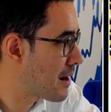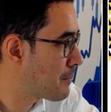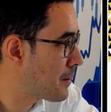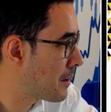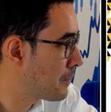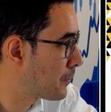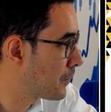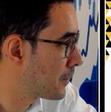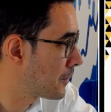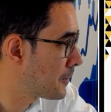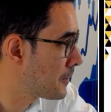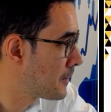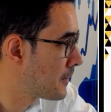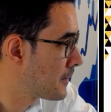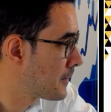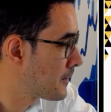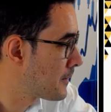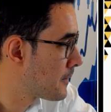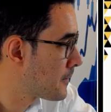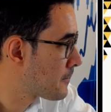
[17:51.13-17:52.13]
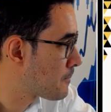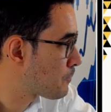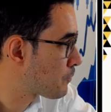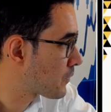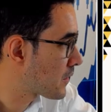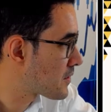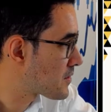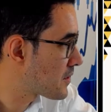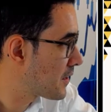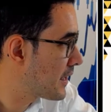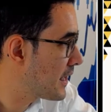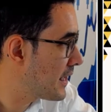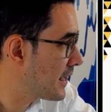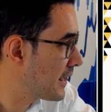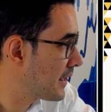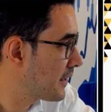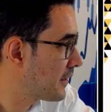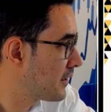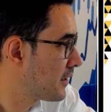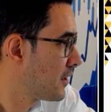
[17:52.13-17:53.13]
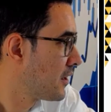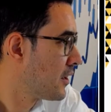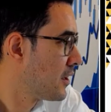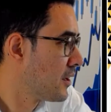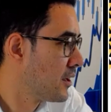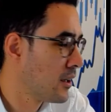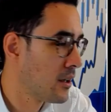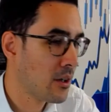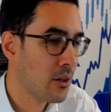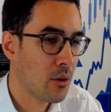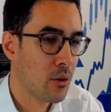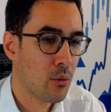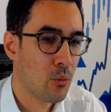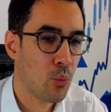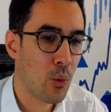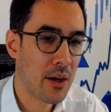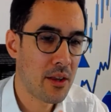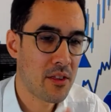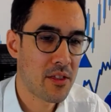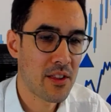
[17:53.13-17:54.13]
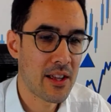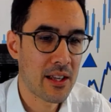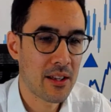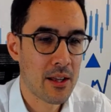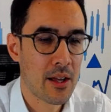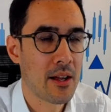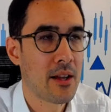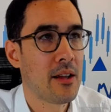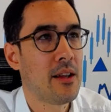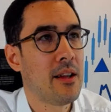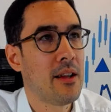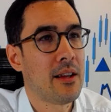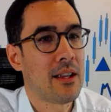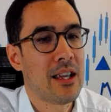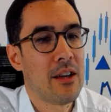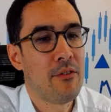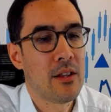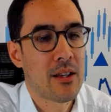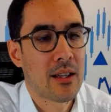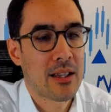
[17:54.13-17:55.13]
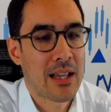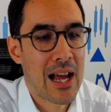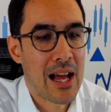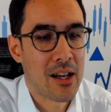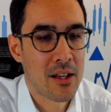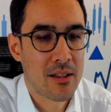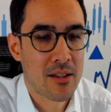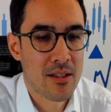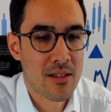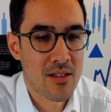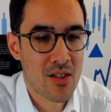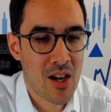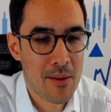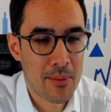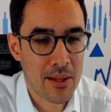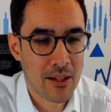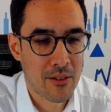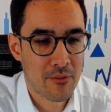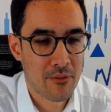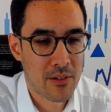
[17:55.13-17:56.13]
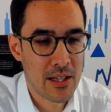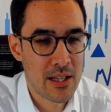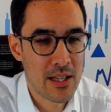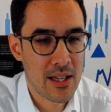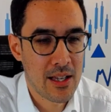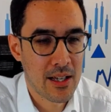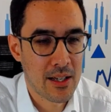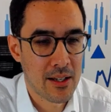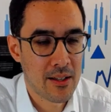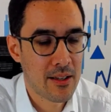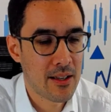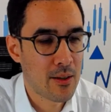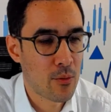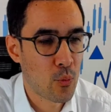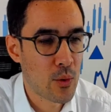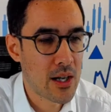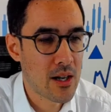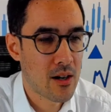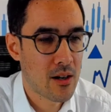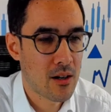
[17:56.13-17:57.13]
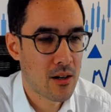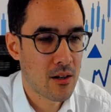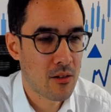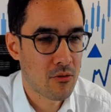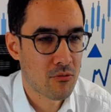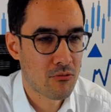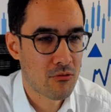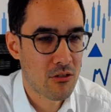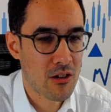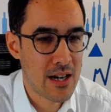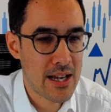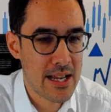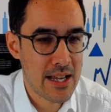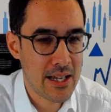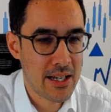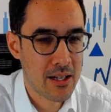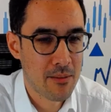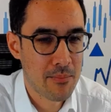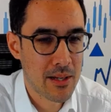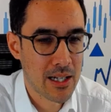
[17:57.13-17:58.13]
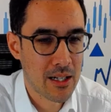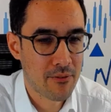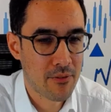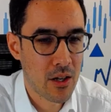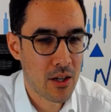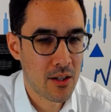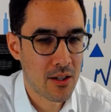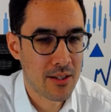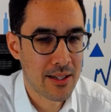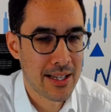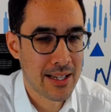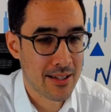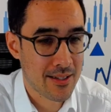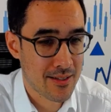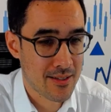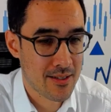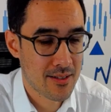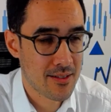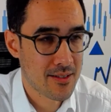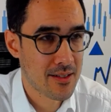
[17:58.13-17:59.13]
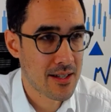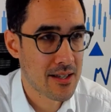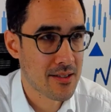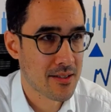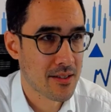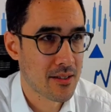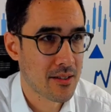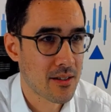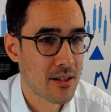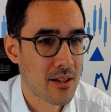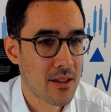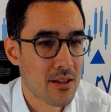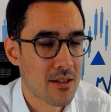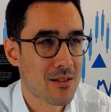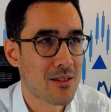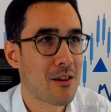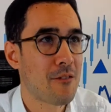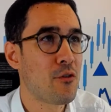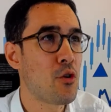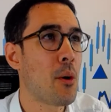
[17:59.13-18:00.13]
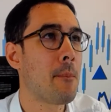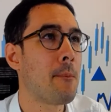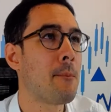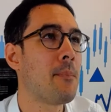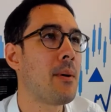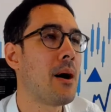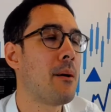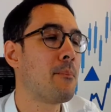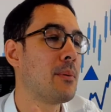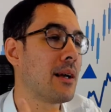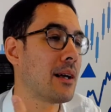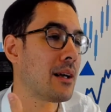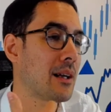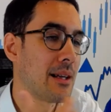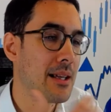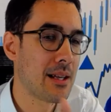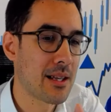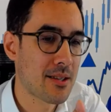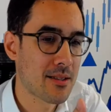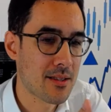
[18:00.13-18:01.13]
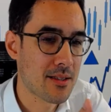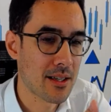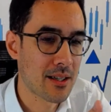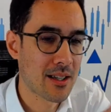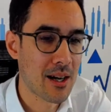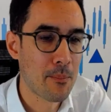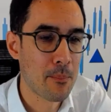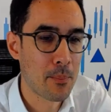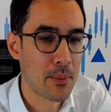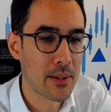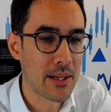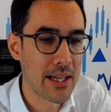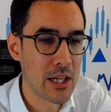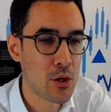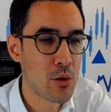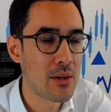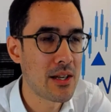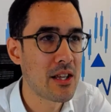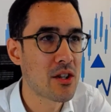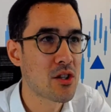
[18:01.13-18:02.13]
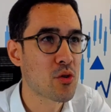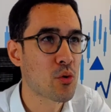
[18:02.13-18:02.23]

up on. So here, one thing, given the calendar timing of the year, we are right in the middle of earnings season. So if you're a publicly listed company, you need to